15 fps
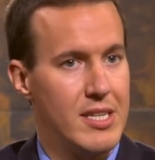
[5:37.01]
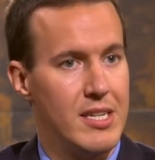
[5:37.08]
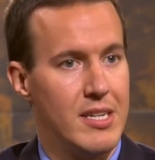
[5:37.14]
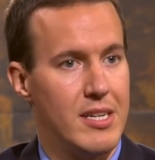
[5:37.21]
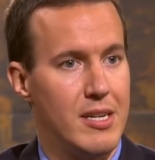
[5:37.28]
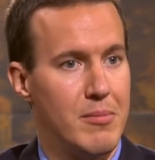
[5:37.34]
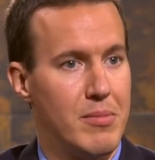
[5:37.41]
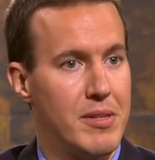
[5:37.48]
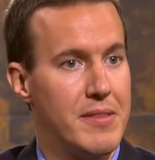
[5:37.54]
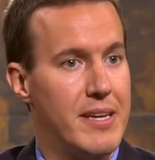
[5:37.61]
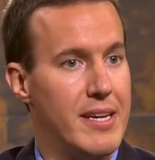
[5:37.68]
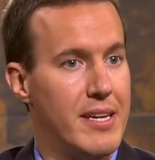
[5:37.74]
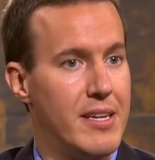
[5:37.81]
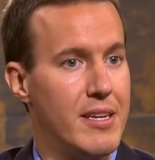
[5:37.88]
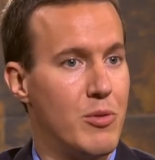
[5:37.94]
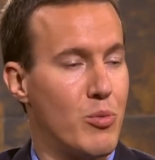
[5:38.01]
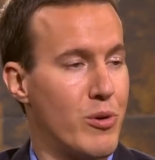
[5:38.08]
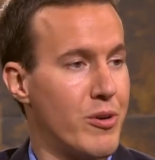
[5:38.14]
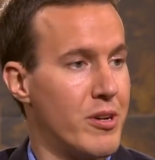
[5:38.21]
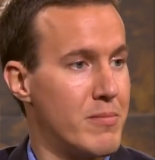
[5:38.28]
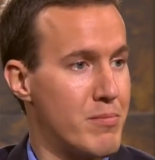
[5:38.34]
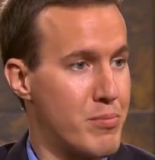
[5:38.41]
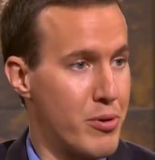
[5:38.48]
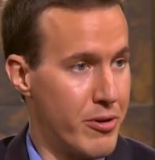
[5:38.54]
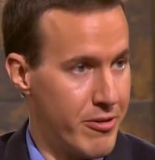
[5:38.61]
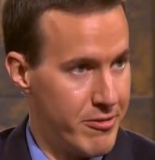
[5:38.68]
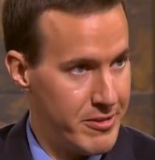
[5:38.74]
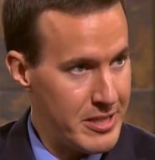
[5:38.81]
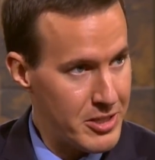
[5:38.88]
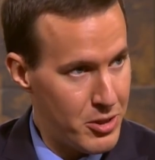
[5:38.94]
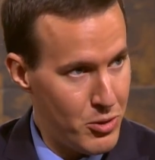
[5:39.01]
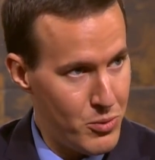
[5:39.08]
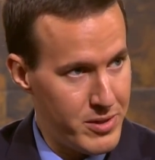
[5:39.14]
Okay. Uh, but they were in Puerto Rico